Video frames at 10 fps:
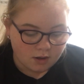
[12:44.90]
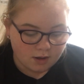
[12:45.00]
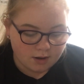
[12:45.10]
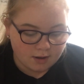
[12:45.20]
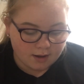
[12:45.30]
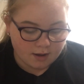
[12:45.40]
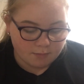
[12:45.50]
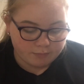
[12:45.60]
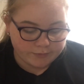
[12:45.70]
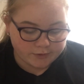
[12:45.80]
and that.
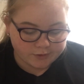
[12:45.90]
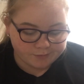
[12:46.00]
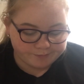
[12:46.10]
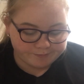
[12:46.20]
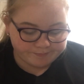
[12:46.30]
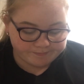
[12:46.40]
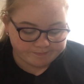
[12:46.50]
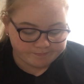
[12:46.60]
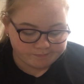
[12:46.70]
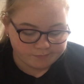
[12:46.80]
But
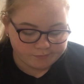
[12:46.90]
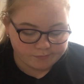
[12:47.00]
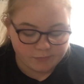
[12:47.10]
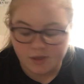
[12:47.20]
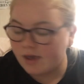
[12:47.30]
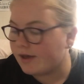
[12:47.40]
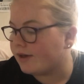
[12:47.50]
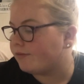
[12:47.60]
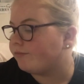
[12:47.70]
yeah,